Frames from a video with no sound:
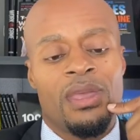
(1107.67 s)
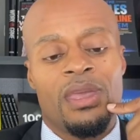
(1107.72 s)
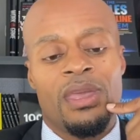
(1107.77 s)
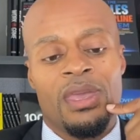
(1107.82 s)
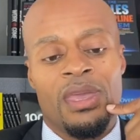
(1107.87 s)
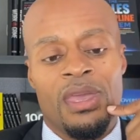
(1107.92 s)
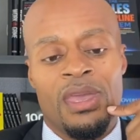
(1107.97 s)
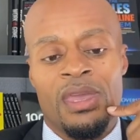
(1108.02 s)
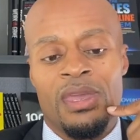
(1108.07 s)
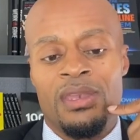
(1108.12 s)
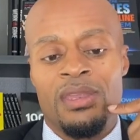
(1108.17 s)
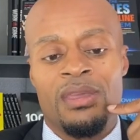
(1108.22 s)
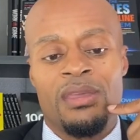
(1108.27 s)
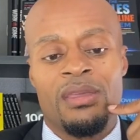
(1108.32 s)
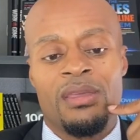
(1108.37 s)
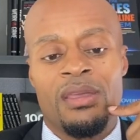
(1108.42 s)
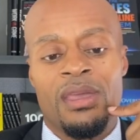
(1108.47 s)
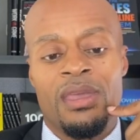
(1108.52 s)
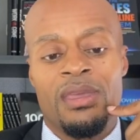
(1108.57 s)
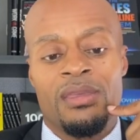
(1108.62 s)
And
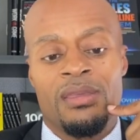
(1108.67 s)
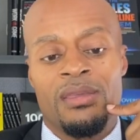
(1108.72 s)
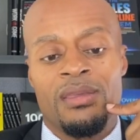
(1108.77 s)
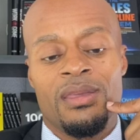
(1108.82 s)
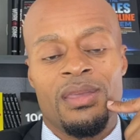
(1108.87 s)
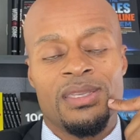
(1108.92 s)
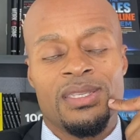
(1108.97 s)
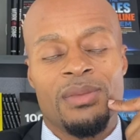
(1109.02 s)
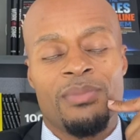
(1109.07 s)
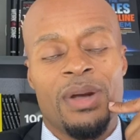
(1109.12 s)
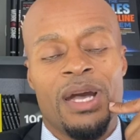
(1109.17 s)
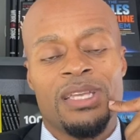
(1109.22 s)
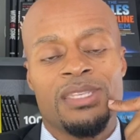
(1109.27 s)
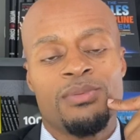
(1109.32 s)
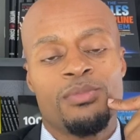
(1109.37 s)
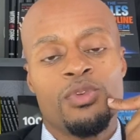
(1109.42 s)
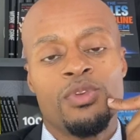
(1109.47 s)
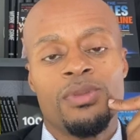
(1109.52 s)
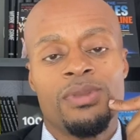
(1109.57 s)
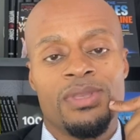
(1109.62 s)
hey, is it
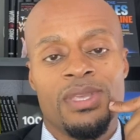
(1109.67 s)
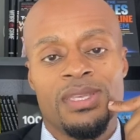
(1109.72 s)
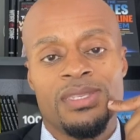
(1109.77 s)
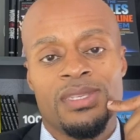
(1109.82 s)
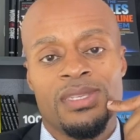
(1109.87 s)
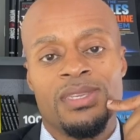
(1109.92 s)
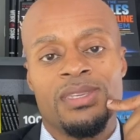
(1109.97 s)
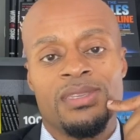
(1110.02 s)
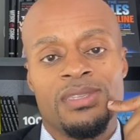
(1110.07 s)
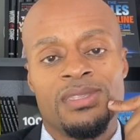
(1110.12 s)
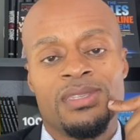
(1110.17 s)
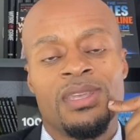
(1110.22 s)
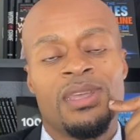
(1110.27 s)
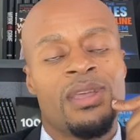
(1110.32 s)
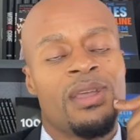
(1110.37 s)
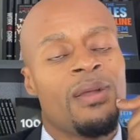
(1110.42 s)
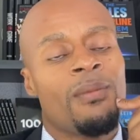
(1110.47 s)
possible? Yes, it is.